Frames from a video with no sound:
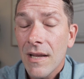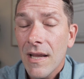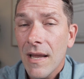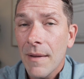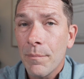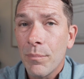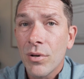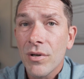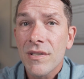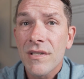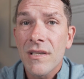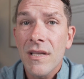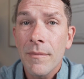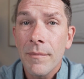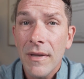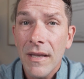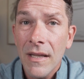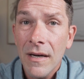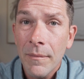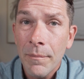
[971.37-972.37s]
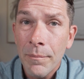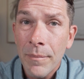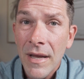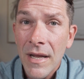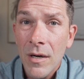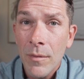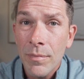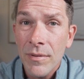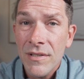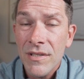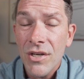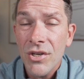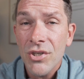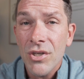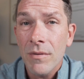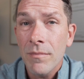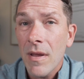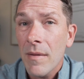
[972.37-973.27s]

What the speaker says: and puts them in a better position,